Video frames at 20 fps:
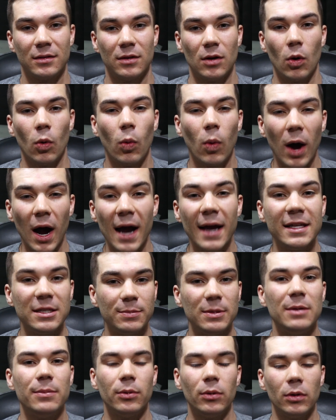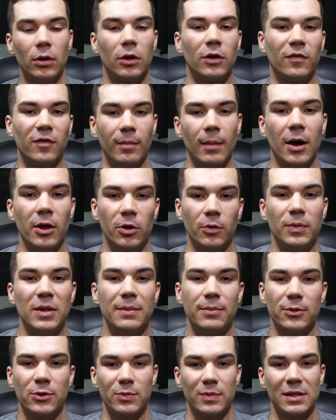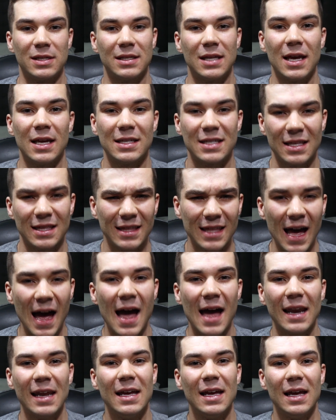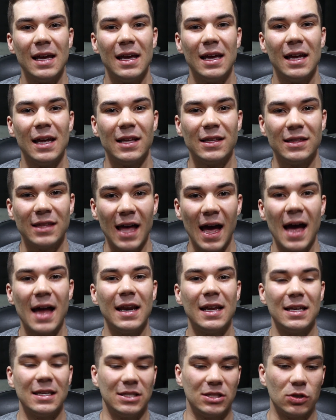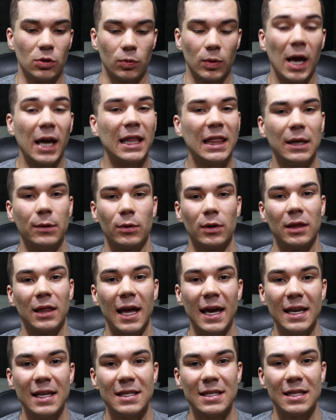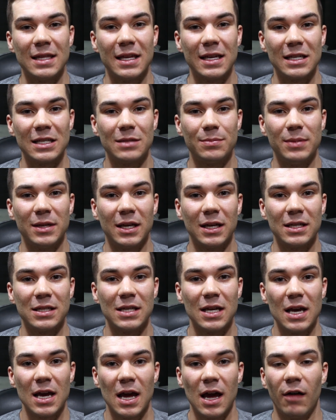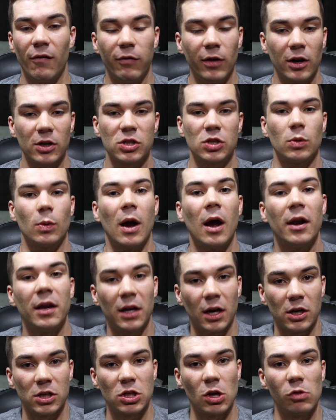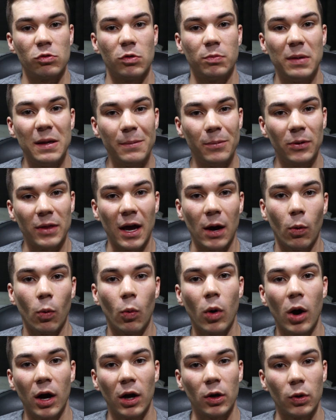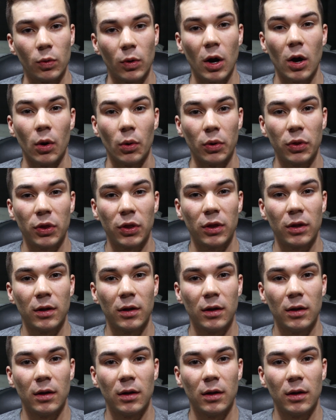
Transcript: wise people learn from other people's mistakes. And that that is directly related to this because if we are surrounding ourselves with people that want growth,